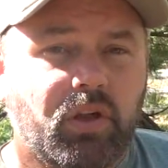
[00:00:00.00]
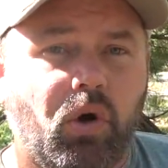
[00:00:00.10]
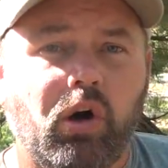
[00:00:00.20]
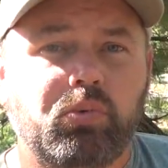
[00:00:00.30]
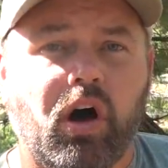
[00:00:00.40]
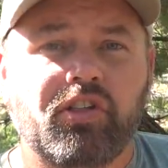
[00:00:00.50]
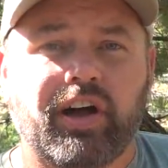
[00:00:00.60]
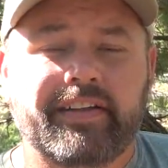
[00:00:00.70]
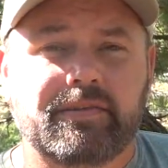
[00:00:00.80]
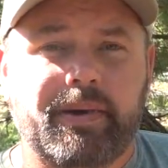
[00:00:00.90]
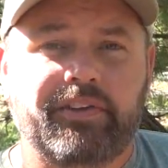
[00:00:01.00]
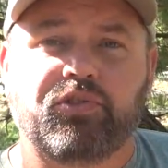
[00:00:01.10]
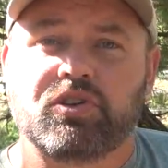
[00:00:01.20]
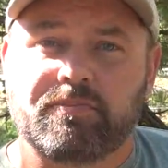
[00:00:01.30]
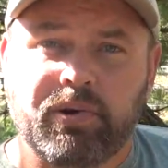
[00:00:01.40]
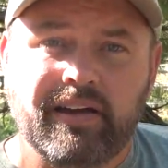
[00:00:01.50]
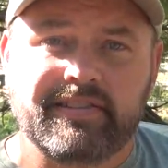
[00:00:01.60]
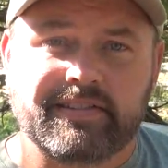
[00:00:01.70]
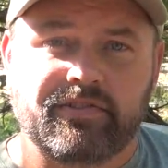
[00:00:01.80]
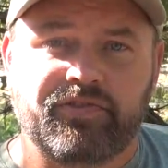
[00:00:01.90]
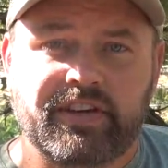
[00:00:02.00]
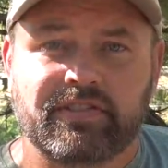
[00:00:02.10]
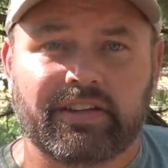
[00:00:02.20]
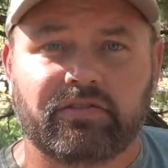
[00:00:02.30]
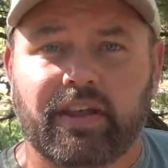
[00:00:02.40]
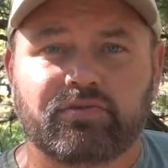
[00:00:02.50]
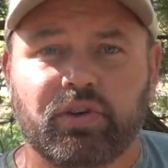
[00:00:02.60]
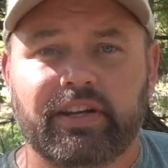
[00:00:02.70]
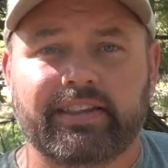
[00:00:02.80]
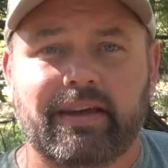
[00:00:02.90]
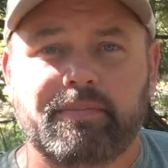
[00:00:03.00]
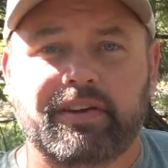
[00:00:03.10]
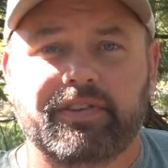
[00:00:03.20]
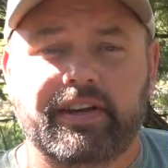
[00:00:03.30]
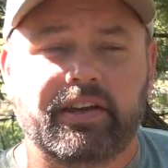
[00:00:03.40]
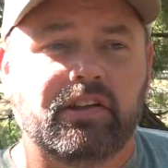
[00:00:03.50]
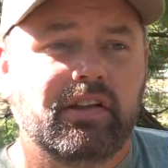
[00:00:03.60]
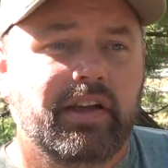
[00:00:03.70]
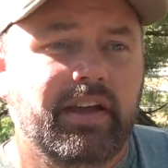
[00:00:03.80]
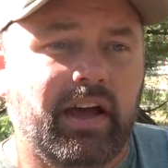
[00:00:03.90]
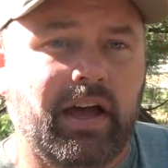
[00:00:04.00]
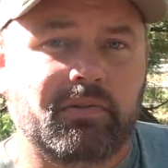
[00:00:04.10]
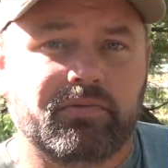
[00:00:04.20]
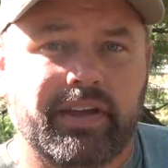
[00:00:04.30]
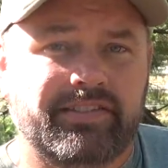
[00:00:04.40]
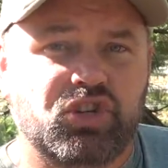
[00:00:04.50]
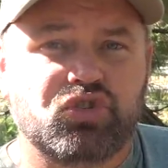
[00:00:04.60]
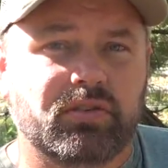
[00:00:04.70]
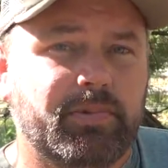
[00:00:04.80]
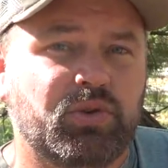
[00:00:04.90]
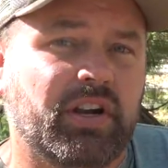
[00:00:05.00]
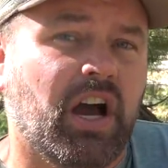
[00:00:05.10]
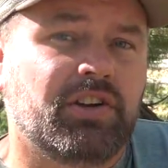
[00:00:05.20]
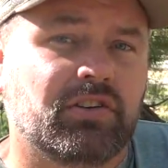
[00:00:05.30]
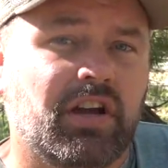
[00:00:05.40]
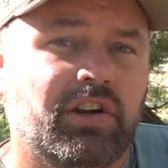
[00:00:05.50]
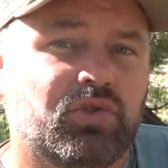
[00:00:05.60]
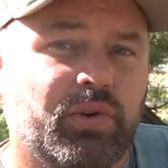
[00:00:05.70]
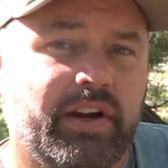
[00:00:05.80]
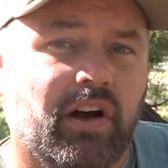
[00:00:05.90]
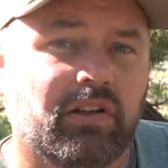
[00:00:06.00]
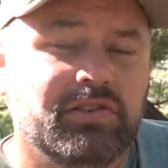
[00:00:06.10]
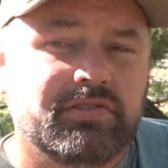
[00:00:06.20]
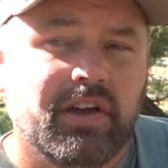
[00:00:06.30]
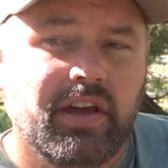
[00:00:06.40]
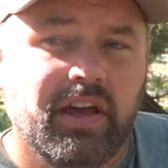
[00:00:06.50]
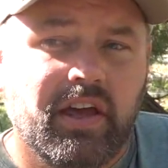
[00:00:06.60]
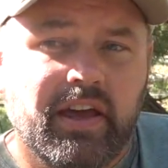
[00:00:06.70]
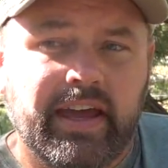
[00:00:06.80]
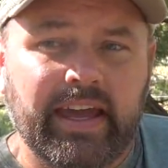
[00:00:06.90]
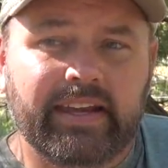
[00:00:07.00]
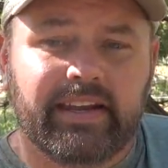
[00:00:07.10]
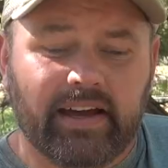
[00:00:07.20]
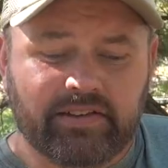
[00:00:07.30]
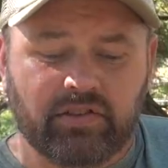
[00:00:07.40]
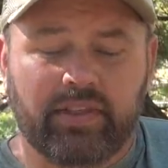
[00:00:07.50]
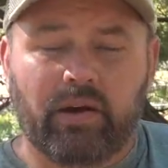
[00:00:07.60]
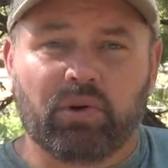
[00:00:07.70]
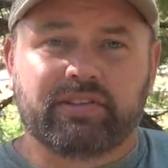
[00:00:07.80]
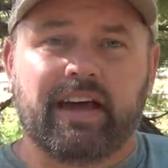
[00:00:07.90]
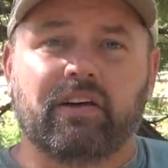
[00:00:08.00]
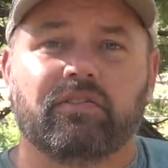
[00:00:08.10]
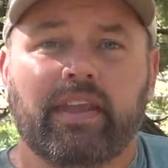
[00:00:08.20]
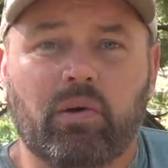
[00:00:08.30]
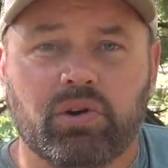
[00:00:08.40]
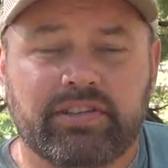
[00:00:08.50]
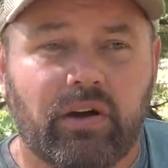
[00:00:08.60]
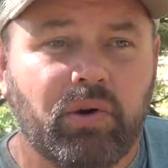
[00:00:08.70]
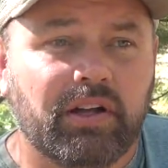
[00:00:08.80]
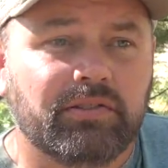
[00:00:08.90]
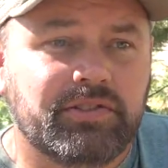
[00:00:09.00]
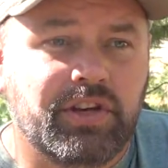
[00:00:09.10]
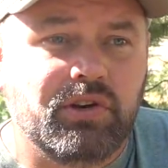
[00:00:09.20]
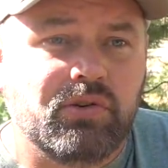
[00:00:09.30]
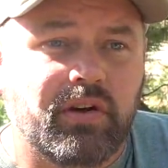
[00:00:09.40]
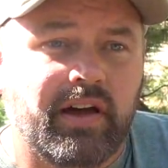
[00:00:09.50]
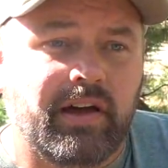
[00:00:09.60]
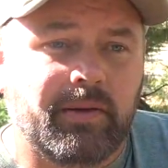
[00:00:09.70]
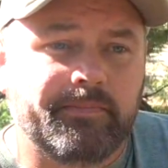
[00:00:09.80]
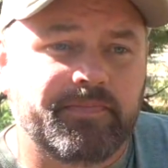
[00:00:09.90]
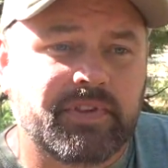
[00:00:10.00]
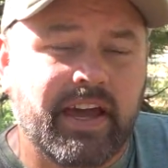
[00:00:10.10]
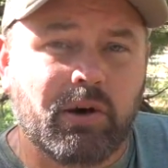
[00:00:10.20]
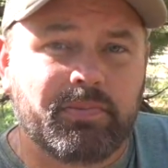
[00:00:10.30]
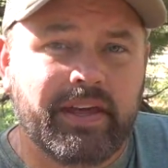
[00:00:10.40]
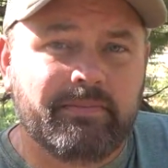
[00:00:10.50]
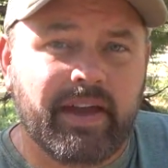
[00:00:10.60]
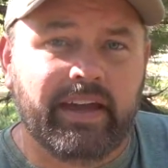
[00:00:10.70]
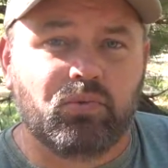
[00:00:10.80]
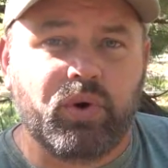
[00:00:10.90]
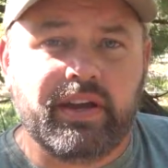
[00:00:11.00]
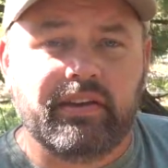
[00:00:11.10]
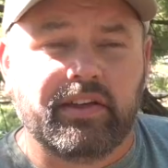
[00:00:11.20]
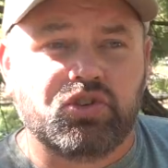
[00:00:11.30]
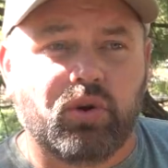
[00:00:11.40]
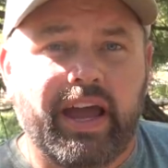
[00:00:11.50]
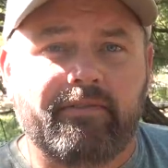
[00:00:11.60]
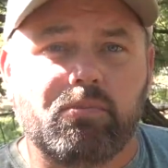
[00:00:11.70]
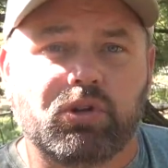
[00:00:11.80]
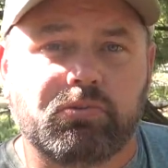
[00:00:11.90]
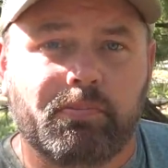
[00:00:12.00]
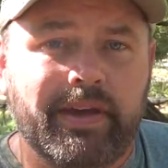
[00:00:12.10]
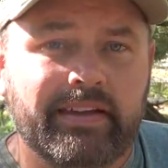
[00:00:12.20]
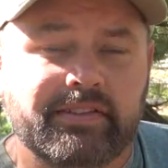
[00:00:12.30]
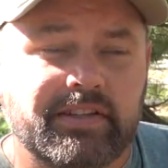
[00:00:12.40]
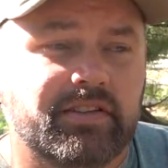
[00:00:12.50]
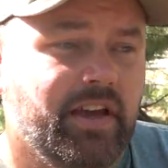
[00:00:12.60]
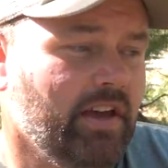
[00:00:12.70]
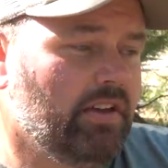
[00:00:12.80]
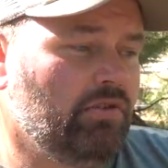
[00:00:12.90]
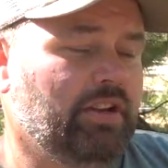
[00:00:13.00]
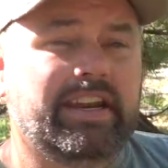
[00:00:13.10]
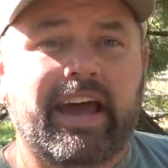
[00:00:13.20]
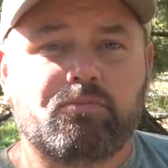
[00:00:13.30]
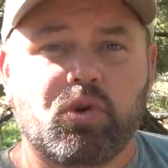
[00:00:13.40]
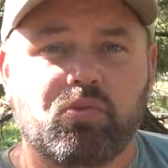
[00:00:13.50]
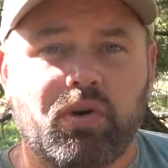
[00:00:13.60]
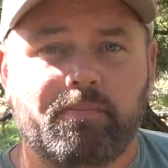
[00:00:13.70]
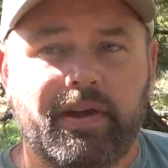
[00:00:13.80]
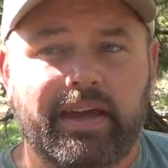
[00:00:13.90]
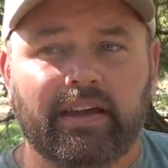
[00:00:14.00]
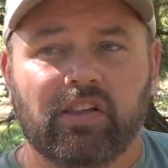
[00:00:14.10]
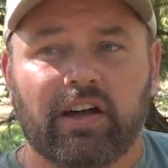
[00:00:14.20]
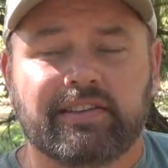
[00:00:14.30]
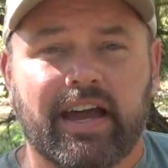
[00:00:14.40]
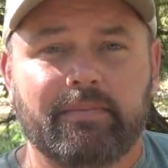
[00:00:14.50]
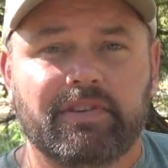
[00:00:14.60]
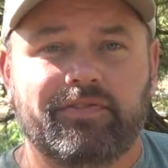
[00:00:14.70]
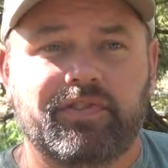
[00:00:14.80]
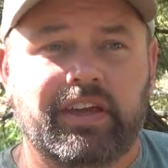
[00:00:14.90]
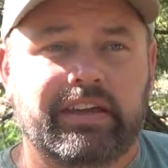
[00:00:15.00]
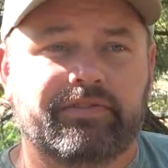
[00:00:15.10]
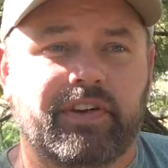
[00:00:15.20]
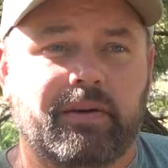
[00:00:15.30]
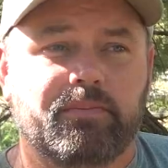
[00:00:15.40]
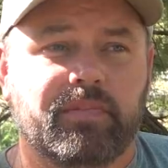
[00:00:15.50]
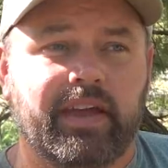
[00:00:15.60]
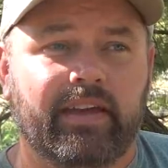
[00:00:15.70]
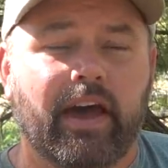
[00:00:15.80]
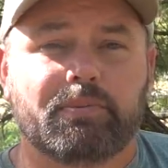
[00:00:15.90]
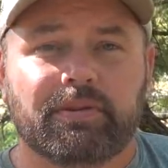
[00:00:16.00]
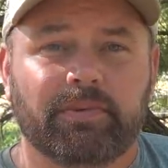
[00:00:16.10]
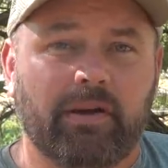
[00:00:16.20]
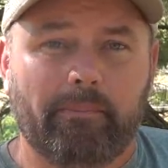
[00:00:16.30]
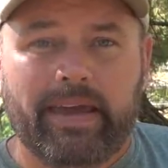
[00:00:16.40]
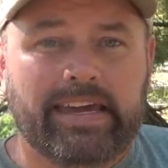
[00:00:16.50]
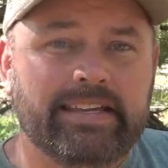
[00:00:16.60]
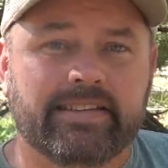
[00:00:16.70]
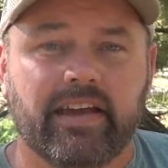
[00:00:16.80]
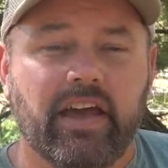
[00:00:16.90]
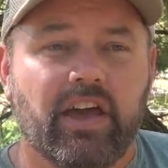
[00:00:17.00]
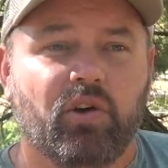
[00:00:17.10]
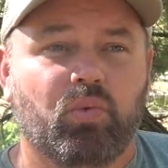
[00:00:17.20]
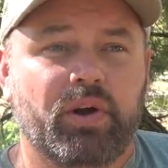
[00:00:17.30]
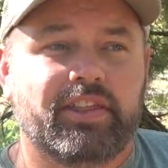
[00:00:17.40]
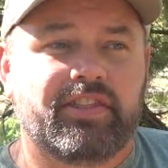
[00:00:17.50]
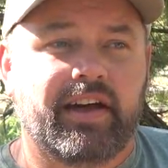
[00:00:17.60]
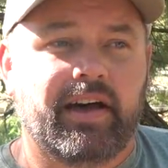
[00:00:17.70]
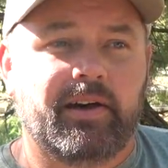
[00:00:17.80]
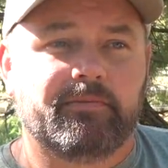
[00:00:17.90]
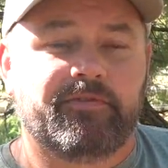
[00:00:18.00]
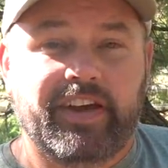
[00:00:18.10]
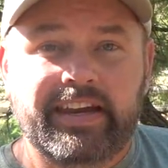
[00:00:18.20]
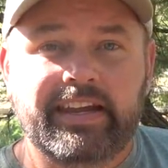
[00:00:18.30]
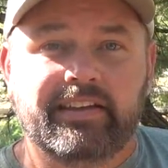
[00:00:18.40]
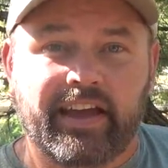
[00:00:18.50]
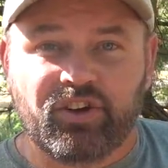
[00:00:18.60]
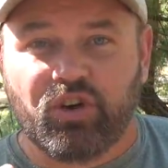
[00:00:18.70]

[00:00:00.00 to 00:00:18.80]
all, all, they'll have to pay for is a processing fee. So that's, that's really not that big of a deal. Um, it's usually between 100 and 120 dollars, and uh, so that works out that works out well too um, to help them. And we enjoy having multiple pigs because you need to have more than one pig. A lot of times, if, if um, it helps them compete with um, feeding and